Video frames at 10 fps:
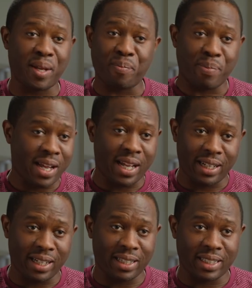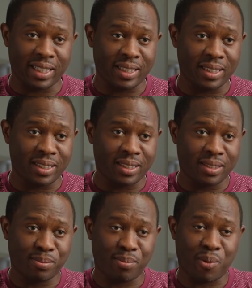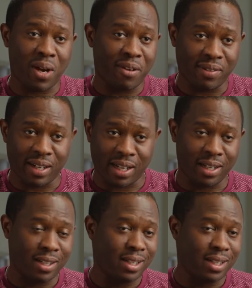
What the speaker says: impact than just my wife and I.